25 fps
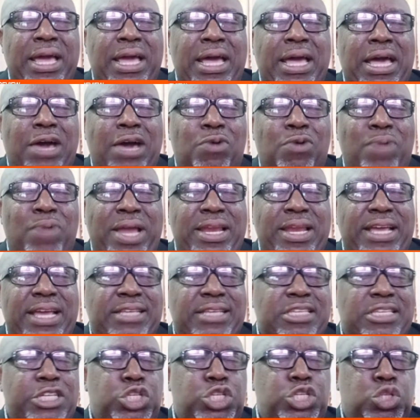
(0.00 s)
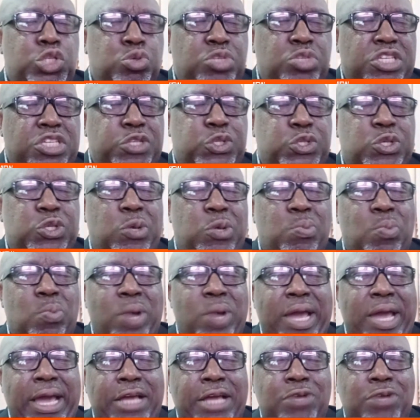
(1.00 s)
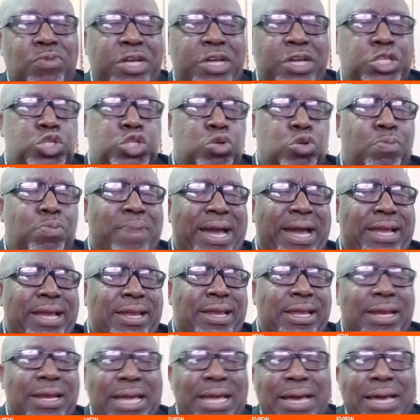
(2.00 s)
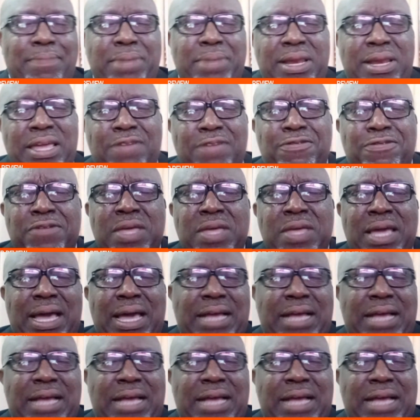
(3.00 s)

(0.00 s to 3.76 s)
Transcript: when there's a shooting somewhere, when Joe Biden, I believe,